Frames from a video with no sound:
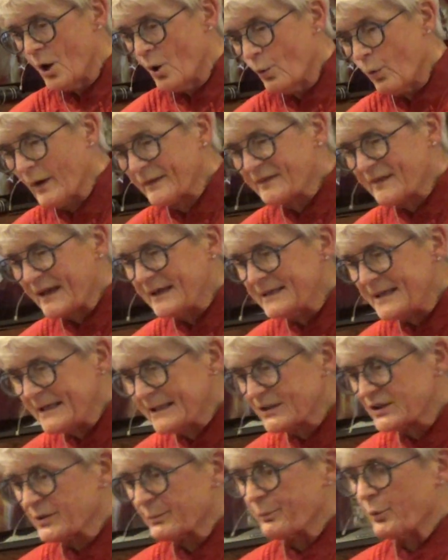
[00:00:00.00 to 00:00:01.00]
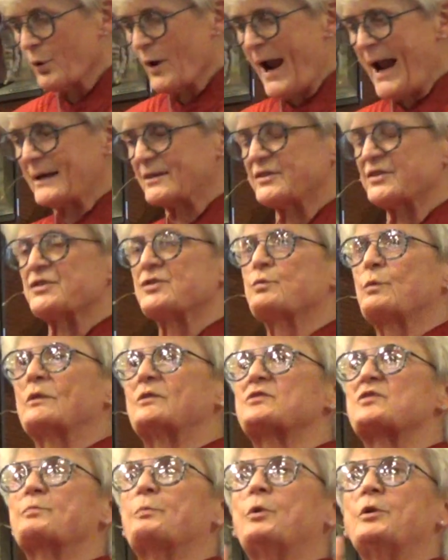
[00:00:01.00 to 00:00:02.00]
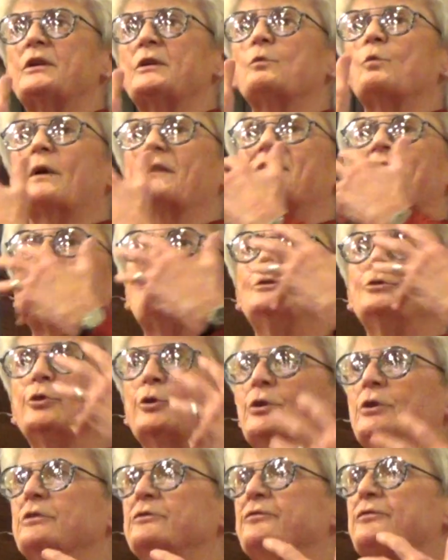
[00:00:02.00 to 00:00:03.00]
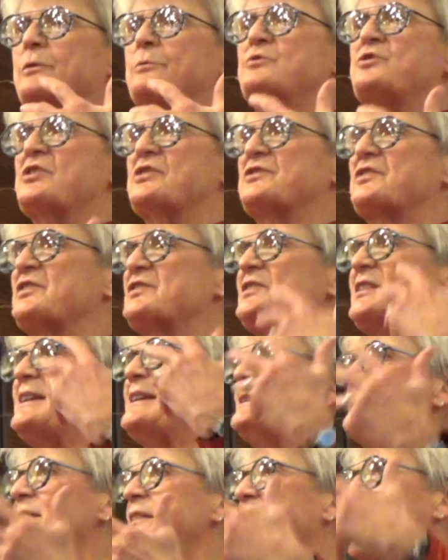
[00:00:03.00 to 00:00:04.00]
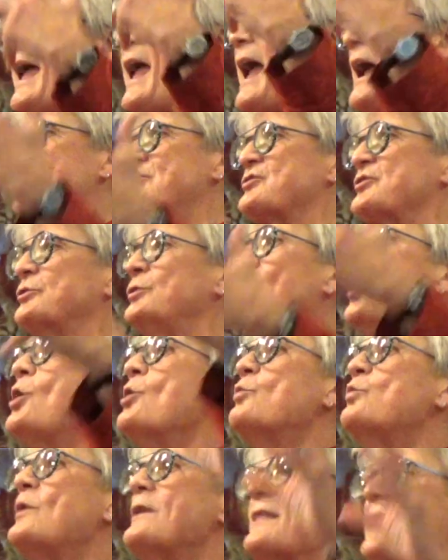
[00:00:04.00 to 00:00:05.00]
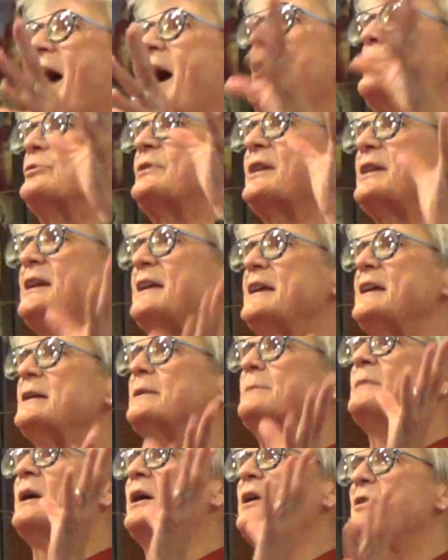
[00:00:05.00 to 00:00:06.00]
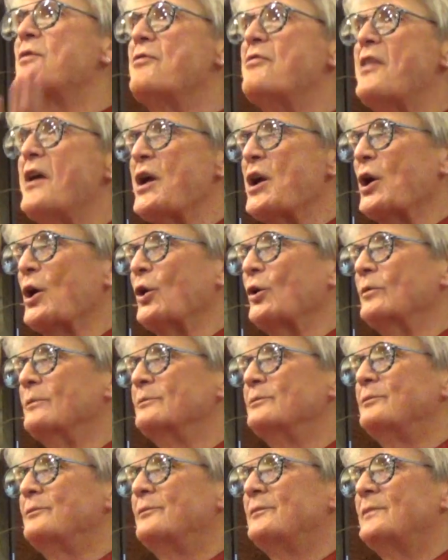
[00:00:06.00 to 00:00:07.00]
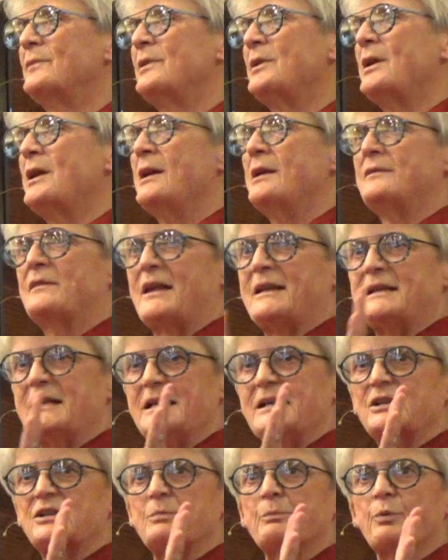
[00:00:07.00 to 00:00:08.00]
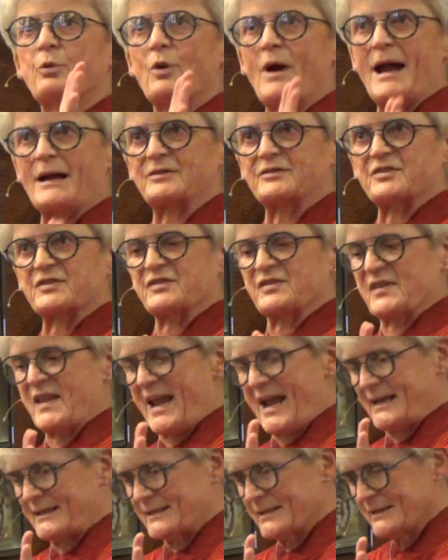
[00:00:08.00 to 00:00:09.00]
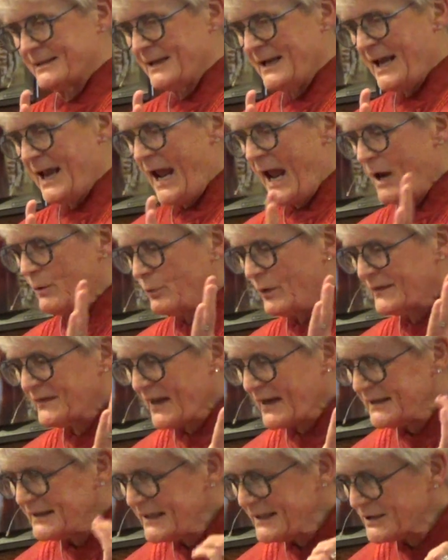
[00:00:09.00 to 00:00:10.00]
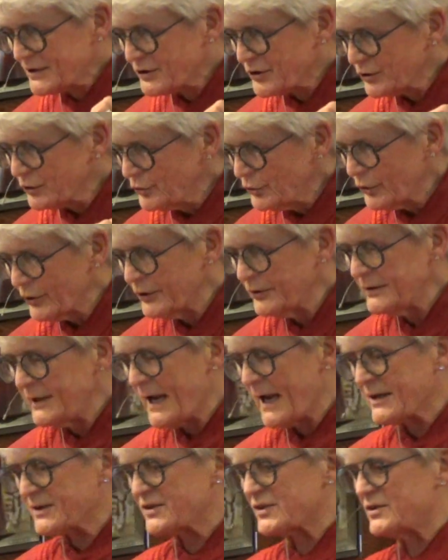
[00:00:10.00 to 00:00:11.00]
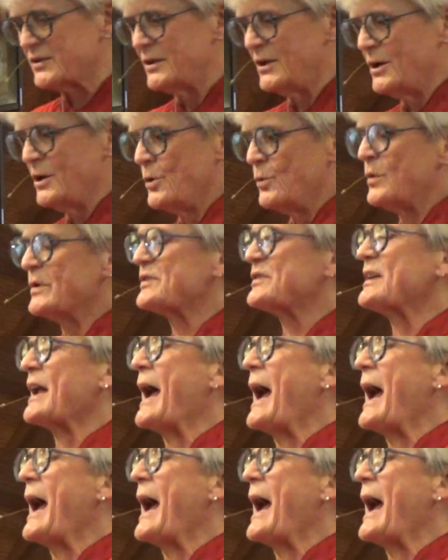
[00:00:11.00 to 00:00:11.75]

What they needed to practice was putting what they learned from Jesus into action without him there. They needed to practice that. And what they needed to learn next was the